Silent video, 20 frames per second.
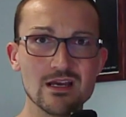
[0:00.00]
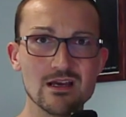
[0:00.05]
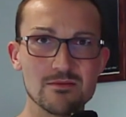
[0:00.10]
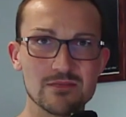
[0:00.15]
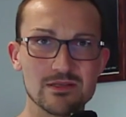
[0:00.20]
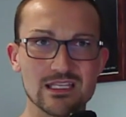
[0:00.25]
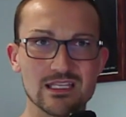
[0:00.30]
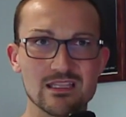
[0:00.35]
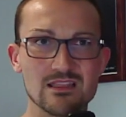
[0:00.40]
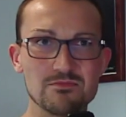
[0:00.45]

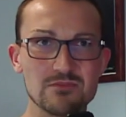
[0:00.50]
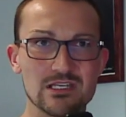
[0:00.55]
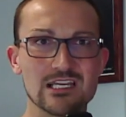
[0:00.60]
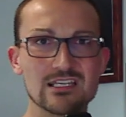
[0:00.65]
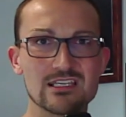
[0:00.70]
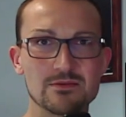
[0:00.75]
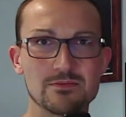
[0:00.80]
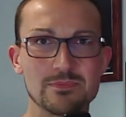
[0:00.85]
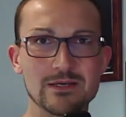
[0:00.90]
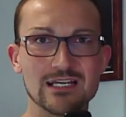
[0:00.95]
but then the
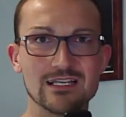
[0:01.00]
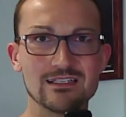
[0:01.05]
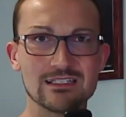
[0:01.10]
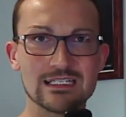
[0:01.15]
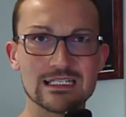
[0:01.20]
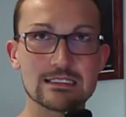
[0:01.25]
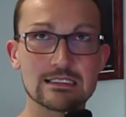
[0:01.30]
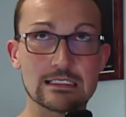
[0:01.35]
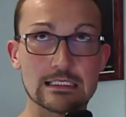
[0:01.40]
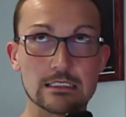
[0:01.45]

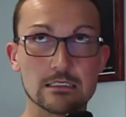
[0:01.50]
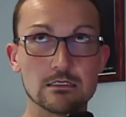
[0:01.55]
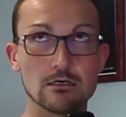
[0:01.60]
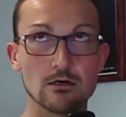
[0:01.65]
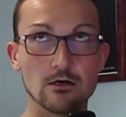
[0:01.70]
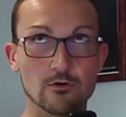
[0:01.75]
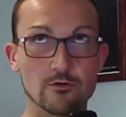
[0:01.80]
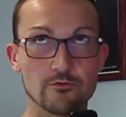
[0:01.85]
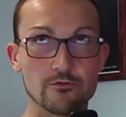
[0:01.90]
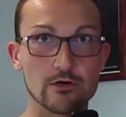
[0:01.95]
municipalities can
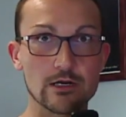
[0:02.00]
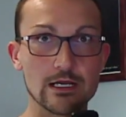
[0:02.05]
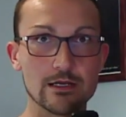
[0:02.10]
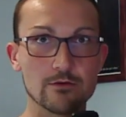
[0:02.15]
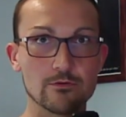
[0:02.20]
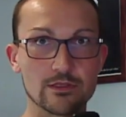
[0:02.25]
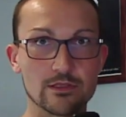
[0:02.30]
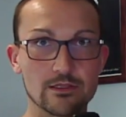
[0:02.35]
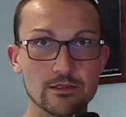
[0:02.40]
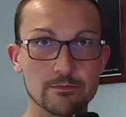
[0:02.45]

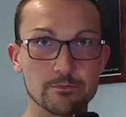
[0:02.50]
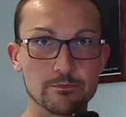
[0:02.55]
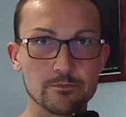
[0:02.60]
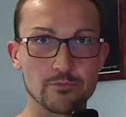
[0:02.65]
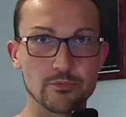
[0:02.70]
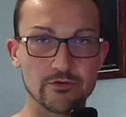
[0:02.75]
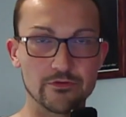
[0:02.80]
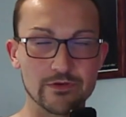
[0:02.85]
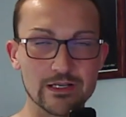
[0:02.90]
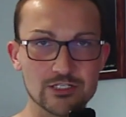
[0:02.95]
overwrite what the
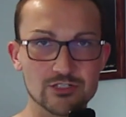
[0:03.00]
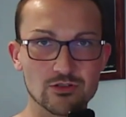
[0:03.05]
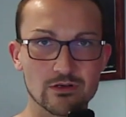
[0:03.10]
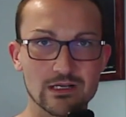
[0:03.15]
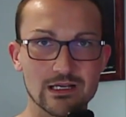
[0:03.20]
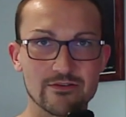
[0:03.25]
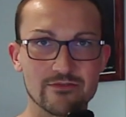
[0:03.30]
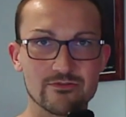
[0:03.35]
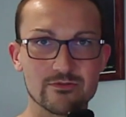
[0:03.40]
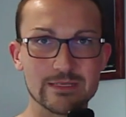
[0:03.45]
provincial
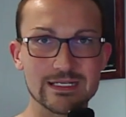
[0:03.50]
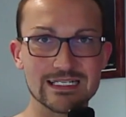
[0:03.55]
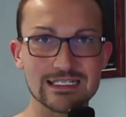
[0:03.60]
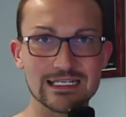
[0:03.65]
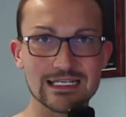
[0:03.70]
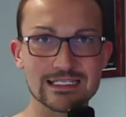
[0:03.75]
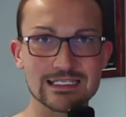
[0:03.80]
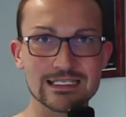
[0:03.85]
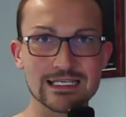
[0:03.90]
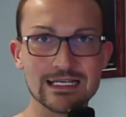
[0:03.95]
government
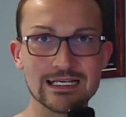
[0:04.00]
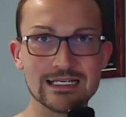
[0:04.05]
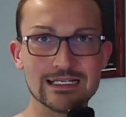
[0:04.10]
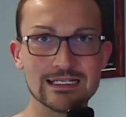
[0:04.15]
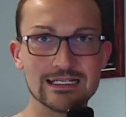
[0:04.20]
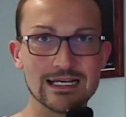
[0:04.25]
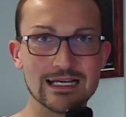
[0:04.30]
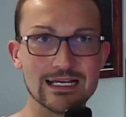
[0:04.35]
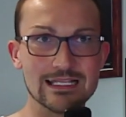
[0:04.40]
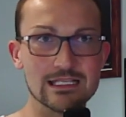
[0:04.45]
does,
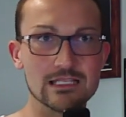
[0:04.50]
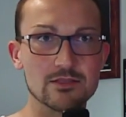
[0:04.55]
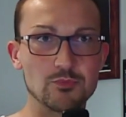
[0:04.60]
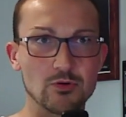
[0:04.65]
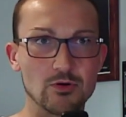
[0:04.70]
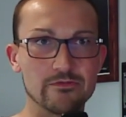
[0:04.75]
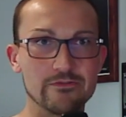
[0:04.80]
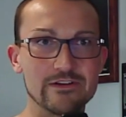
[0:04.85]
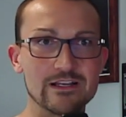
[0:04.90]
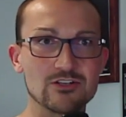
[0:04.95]
and then the
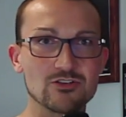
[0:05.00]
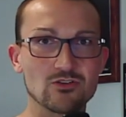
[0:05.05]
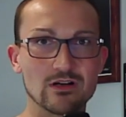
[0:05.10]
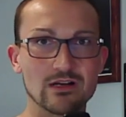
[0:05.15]
provincial